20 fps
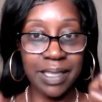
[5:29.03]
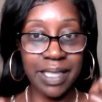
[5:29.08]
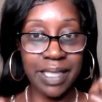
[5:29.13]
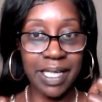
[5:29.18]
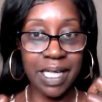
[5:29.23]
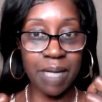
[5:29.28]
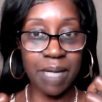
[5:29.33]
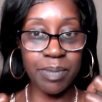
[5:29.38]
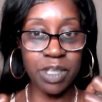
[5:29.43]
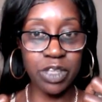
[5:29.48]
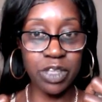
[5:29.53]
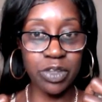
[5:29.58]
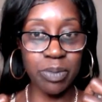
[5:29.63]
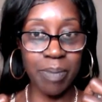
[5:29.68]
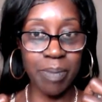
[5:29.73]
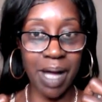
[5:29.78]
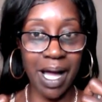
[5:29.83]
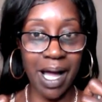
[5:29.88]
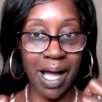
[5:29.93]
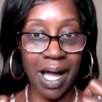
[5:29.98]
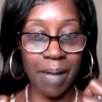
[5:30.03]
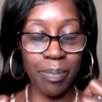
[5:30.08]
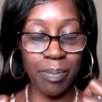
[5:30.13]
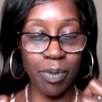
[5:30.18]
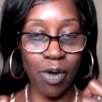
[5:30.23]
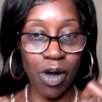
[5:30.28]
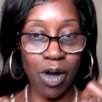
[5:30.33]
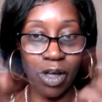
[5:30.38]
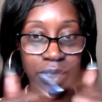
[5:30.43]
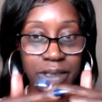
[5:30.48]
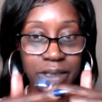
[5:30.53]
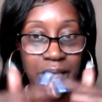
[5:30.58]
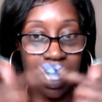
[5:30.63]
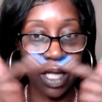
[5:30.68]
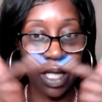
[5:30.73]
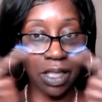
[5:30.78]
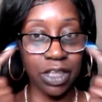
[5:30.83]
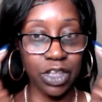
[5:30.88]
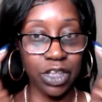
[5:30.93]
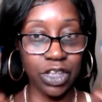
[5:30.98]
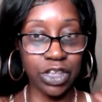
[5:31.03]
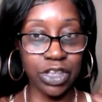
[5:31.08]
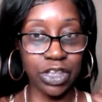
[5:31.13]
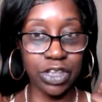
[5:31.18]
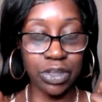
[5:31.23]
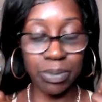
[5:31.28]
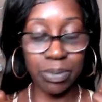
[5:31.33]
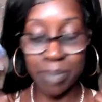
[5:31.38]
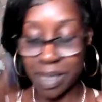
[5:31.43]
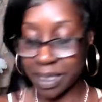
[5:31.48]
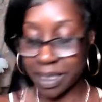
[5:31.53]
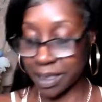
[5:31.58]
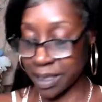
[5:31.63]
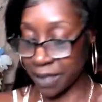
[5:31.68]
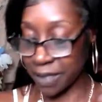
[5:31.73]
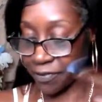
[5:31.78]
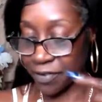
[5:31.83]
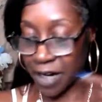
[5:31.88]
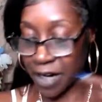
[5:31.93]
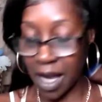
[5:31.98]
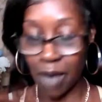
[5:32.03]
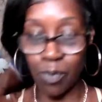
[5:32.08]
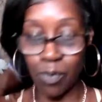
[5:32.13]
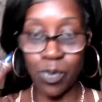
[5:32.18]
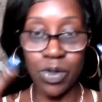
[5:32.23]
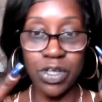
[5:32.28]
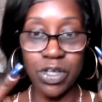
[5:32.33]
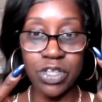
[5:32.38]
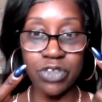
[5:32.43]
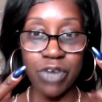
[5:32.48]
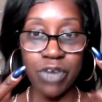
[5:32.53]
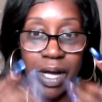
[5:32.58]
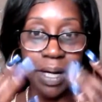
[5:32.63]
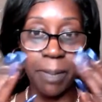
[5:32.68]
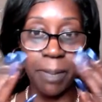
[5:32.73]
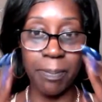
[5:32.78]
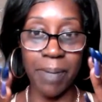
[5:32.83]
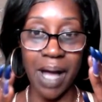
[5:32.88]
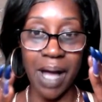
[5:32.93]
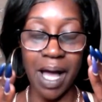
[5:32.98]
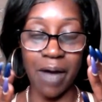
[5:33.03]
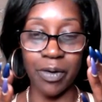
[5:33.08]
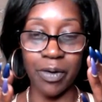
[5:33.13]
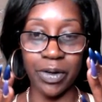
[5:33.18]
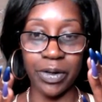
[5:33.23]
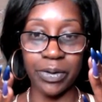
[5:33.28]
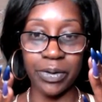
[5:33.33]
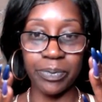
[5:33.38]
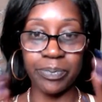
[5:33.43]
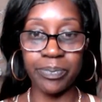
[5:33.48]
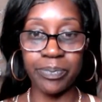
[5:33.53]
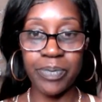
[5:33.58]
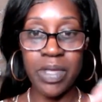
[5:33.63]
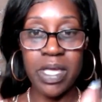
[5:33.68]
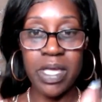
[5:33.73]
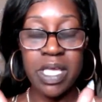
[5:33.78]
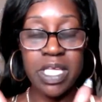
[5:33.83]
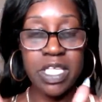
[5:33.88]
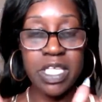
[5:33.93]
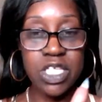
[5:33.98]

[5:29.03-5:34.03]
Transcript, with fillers: because I think I'm gonna do my eyebrows a little bit different. I wanna try the powder.